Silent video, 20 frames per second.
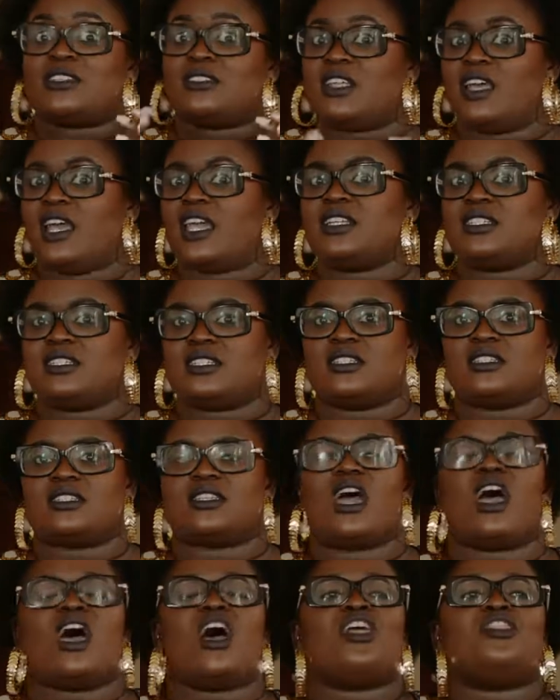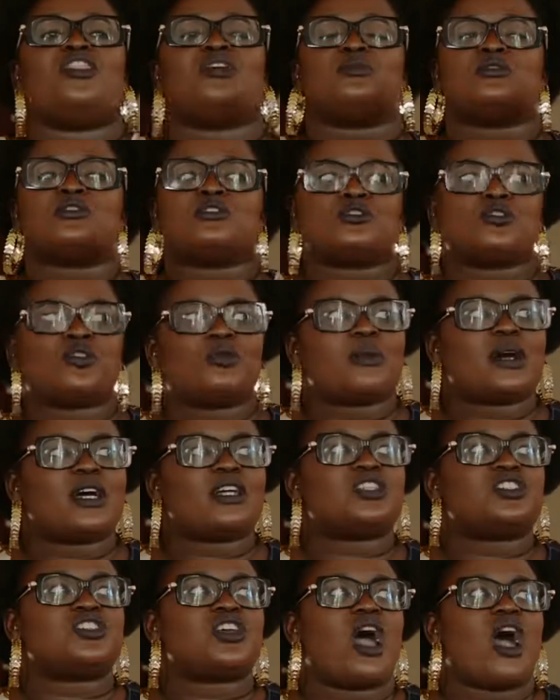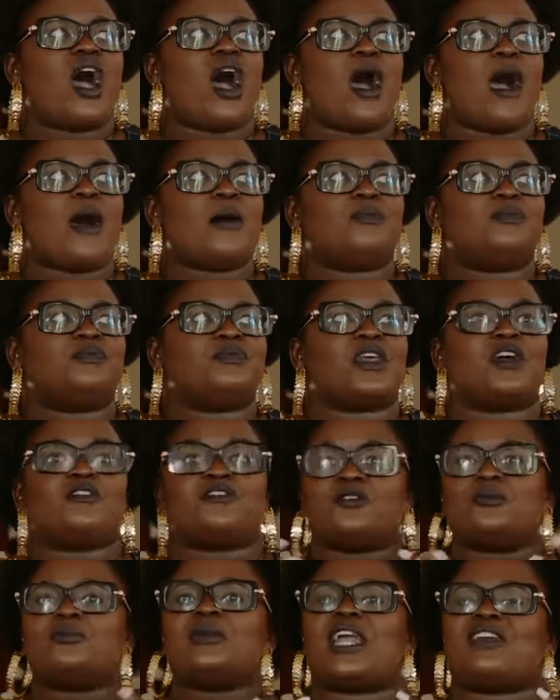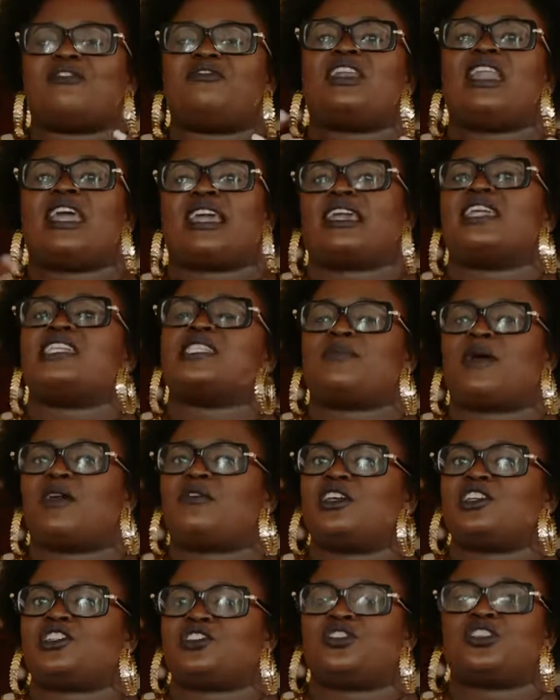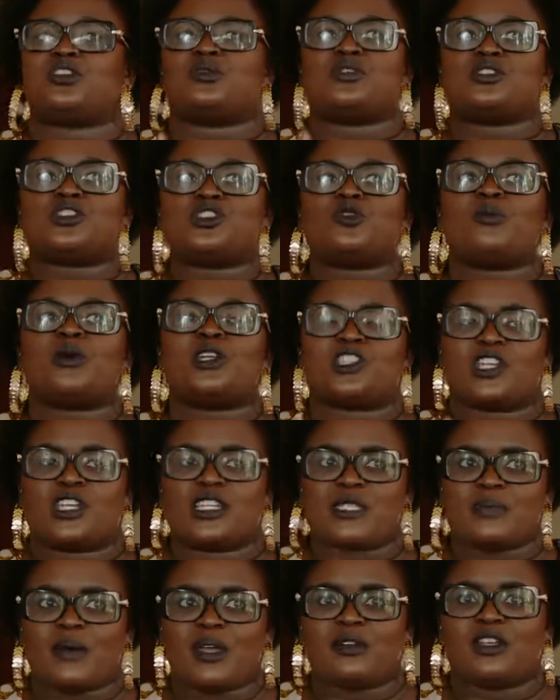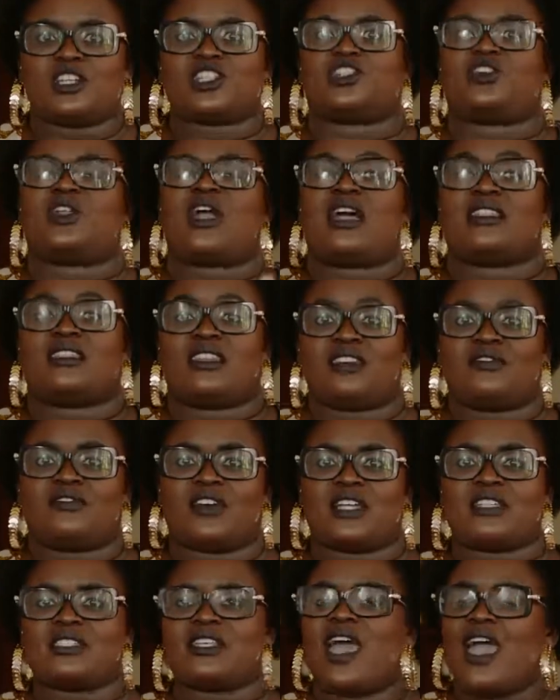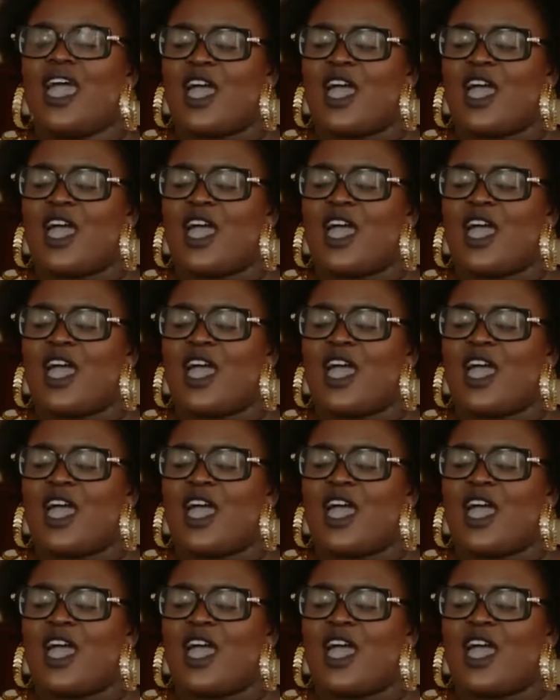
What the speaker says: to the 80s. There was so much, for me, I feel like inspiration. There was so much inspiration at the event.